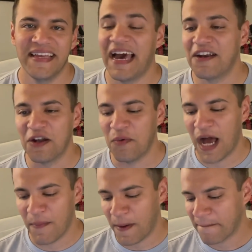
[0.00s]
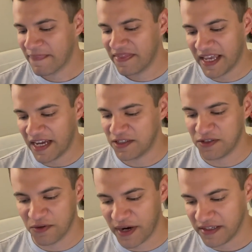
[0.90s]
I don't know why, but that guy's just
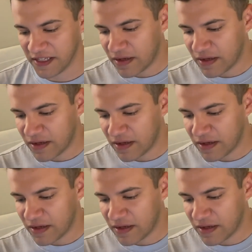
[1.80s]
so crazy.